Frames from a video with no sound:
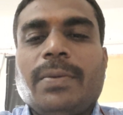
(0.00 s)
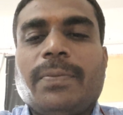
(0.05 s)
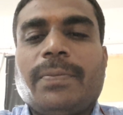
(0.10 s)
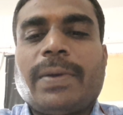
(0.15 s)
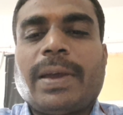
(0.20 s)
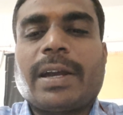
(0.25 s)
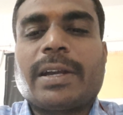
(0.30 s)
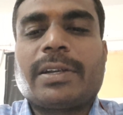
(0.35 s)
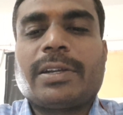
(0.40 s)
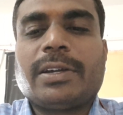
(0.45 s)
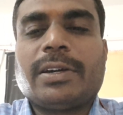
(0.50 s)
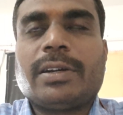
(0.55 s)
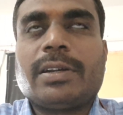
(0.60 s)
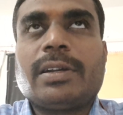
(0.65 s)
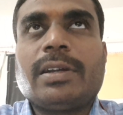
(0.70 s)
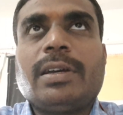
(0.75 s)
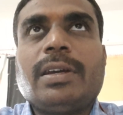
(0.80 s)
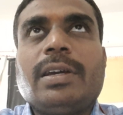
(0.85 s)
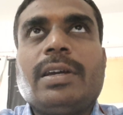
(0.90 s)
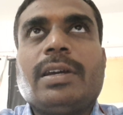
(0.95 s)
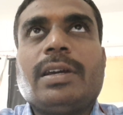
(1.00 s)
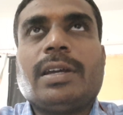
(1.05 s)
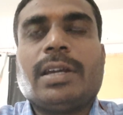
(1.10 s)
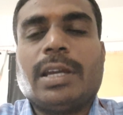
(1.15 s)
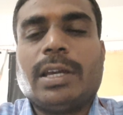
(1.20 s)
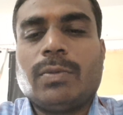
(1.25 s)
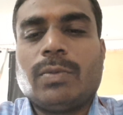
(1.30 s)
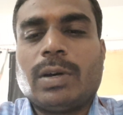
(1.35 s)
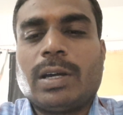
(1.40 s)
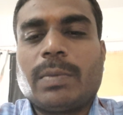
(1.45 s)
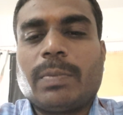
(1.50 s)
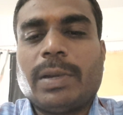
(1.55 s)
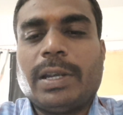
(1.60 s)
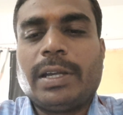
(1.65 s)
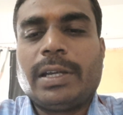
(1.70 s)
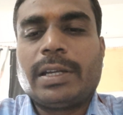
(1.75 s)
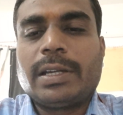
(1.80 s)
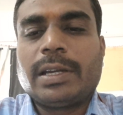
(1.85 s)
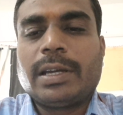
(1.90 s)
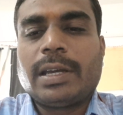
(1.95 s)
factor,
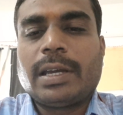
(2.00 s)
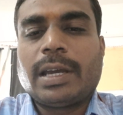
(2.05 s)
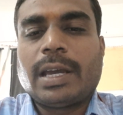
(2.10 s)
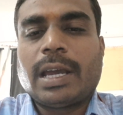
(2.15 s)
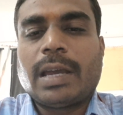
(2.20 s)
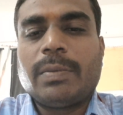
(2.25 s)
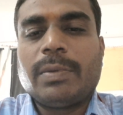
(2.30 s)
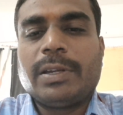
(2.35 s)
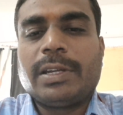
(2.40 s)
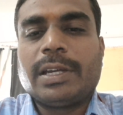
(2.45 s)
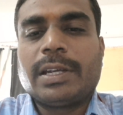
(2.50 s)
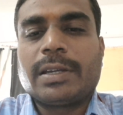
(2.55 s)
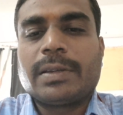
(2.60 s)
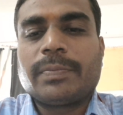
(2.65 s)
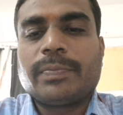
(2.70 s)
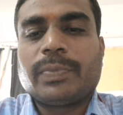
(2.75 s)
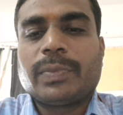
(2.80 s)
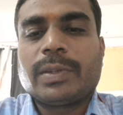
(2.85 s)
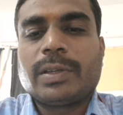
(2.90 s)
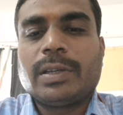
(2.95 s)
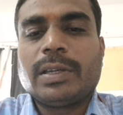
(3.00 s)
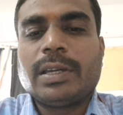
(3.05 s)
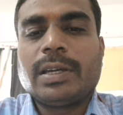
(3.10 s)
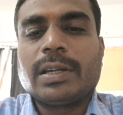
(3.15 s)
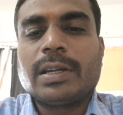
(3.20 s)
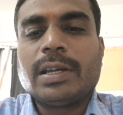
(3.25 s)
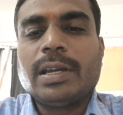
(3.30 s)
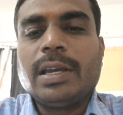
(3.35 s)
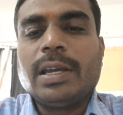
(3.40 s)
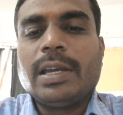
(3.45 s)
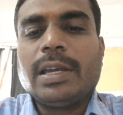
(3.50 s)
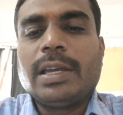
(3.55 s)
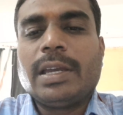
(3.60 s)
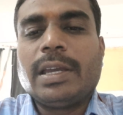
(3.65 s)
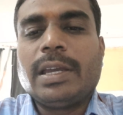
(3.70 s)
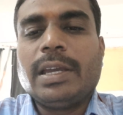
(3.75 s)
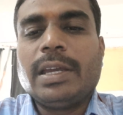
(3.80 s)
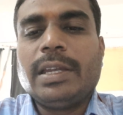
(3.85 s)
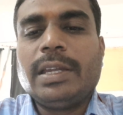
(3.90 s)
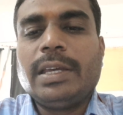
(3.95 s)
environment, habitat. Here
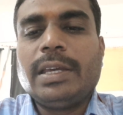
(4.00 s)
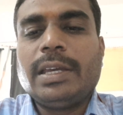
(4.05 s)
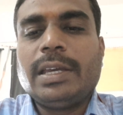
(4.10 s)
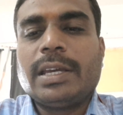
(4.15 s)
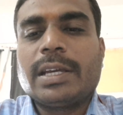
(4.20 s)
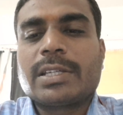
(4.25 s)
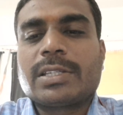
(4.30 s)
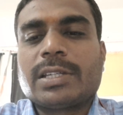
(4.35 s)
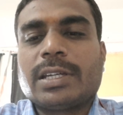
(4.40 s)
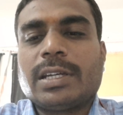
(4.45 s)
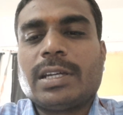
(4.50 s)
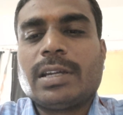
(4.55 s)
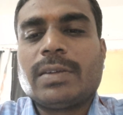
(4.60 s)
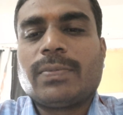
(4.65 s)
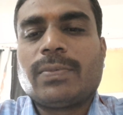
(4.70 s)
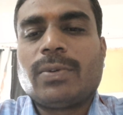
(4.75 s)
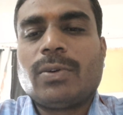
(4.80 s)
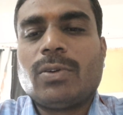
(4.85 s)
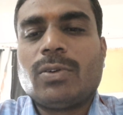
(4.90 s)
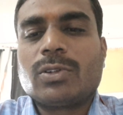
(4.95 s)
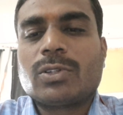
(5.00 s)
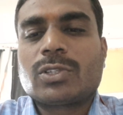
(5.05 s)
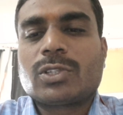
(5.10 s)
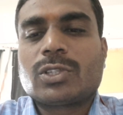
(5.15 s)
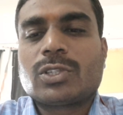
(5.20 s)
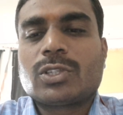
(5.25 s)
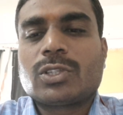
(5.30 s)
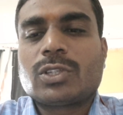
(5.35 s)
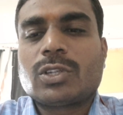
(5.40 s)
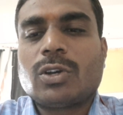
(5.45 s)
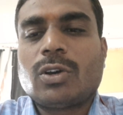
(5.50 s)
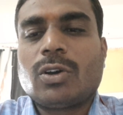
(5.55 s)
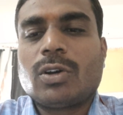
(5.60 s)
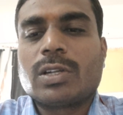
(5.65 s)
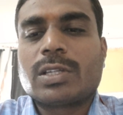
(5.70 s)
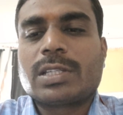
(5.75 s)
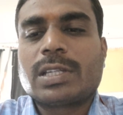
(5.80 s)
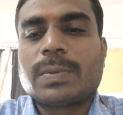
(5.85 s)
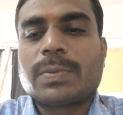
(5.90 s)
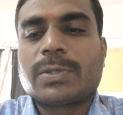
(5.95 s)
any external force
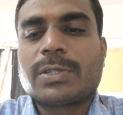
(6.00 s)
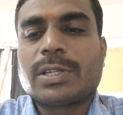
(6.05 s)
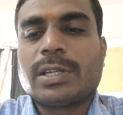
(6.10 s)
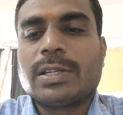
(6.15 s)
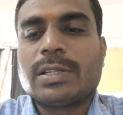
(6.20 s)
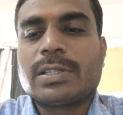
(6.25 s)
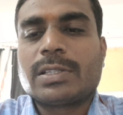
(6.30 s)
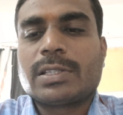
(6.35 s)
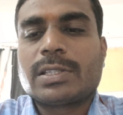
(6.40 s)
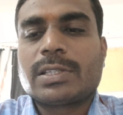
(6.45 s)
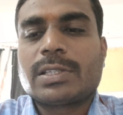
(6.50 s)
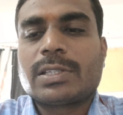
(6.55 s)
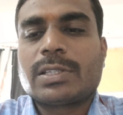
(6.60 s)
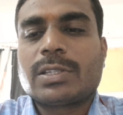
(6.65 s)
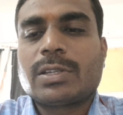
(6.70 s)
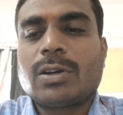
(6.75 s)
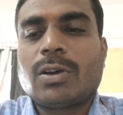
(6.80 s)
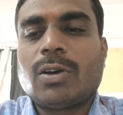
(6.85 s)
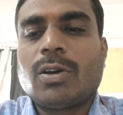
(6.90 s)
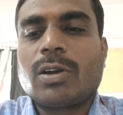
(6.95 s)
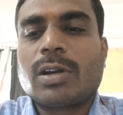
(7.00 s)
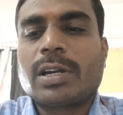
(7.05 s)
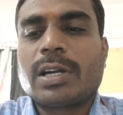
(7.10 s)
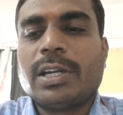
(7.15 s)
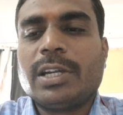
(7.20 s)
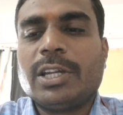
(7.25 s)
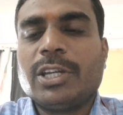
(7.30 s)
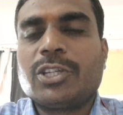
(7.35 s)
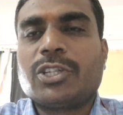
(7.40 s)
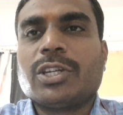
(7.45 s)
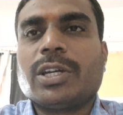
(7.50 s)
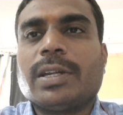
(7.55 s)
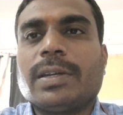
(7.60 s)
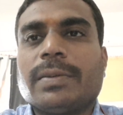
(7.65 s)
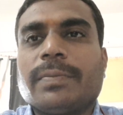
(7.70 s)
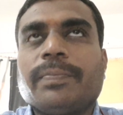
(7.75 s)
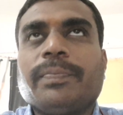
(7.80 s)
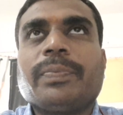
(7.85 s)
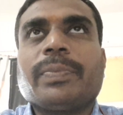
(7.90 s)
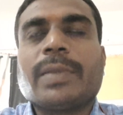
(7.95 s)
or substance or
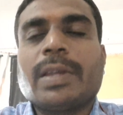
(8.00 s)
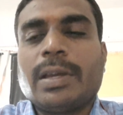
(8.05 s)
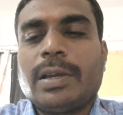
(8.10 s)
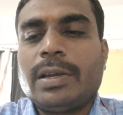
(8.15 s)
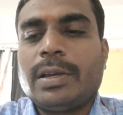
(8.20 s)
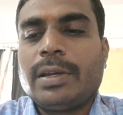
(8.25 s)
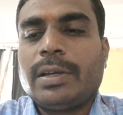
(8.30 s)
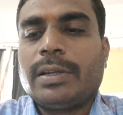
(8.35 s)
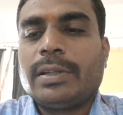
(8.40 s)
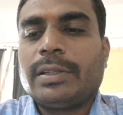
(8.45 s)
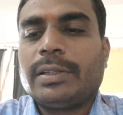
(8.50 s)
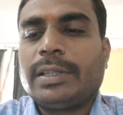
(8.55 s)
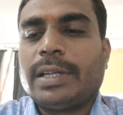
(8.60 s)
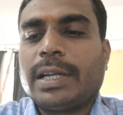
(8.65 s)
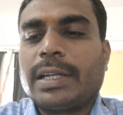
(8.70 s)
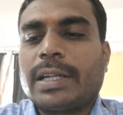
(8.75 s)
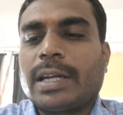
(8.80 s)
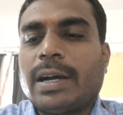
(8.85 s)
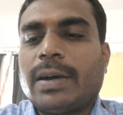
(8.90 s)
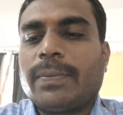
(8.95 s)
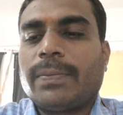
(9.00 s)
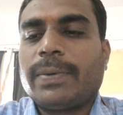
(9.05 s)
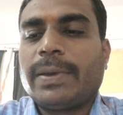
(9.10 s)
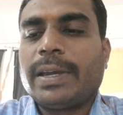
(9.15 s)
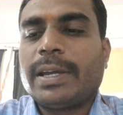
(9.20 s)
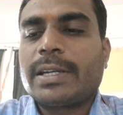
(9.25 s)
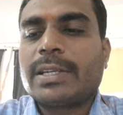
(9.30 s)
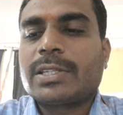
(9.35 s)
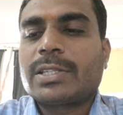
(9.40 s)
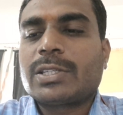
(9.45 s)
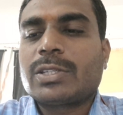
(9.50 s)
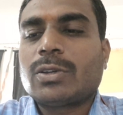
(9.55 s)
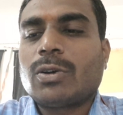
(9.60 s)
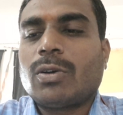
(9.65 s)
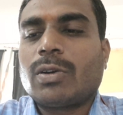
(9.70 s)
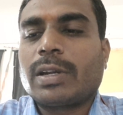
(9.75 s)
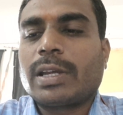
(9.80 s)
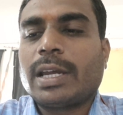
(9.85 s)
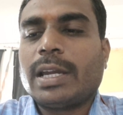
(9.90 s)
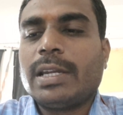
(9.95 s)
condition that affects
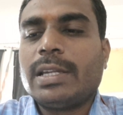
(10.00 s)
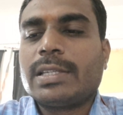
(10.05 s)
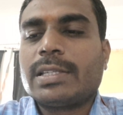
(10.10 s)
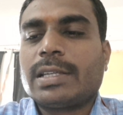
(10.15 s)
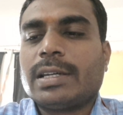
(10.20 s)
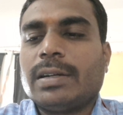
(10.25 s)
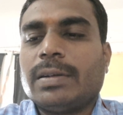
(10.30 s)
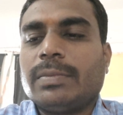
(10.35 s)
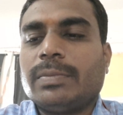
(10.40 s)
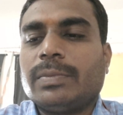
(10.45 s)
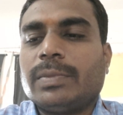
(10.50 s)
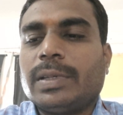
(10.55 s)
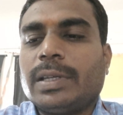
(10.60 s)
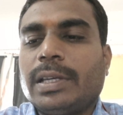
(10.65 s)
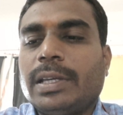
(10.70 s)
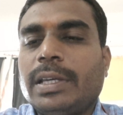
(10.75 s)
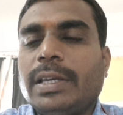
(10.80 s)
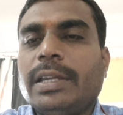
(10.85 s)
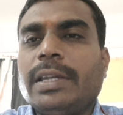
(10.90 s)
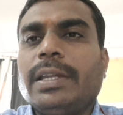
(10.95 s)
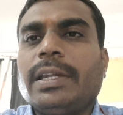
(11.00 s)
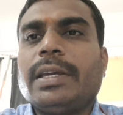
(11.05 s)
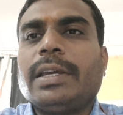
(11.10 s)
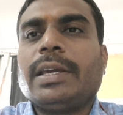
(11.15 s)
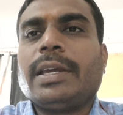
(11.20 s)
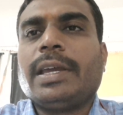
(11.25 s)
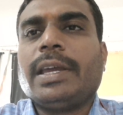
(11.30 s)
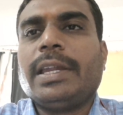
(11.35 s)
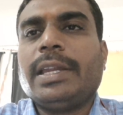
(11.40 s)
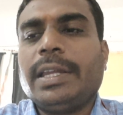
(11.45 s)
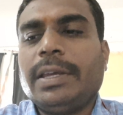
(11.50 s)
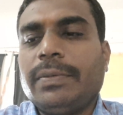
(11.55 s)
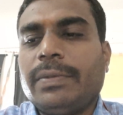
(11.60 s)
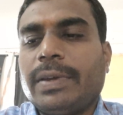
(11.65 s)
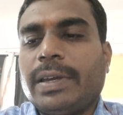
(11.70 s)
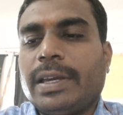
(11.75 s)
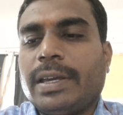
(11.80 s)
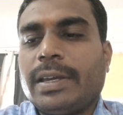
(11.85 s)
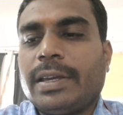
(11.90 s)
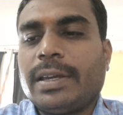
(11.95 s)
organism in any
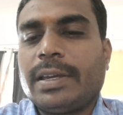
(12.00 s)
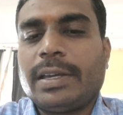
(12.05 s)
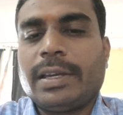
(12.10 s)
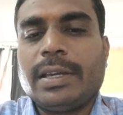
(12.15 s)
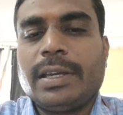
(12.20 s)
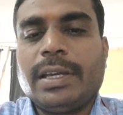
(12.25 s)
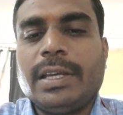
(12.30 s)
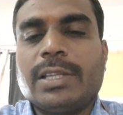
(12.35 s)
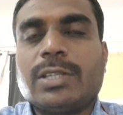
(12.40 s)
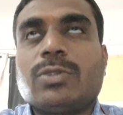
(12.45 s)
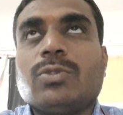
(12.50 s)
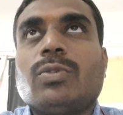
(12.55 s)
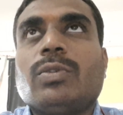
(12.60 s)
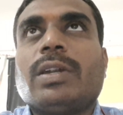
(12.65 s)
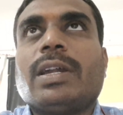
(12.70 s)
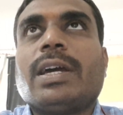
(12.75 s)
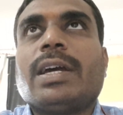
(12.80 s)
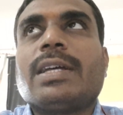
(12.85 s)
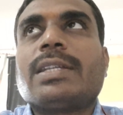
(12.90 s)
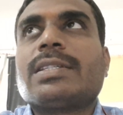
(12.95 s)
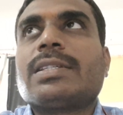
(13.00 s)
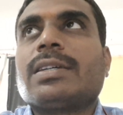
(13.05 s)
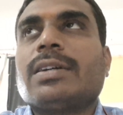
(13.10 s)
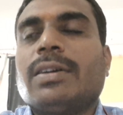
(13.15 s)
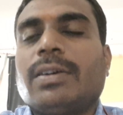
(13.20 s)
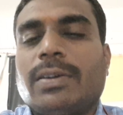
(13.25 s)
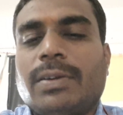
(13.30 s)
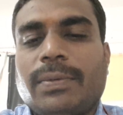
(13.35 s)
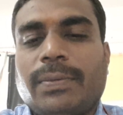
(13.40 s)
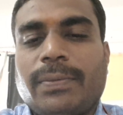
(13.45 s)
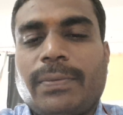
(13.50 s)
way is known as a